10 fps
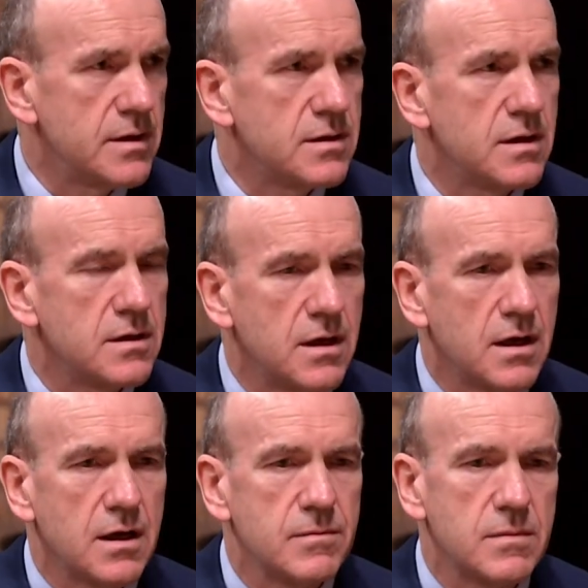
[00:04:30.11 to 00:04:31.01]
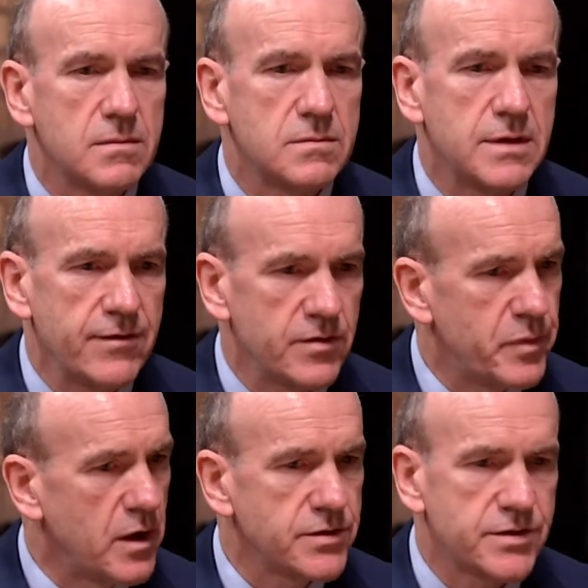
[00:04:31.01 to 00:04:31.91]
The, um, David
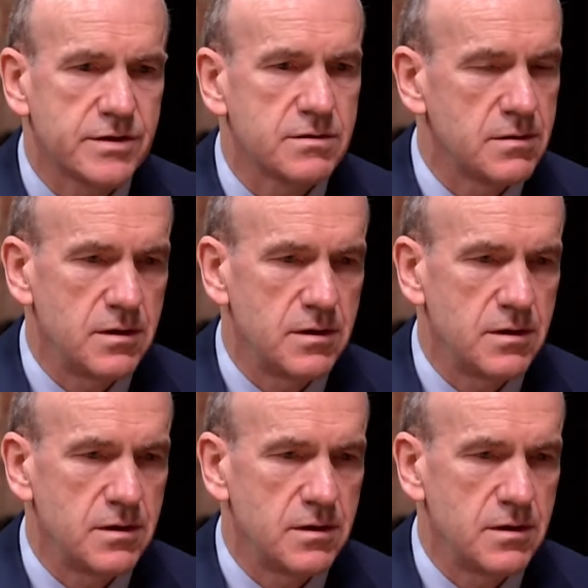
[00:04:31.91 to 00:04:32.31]
Potts,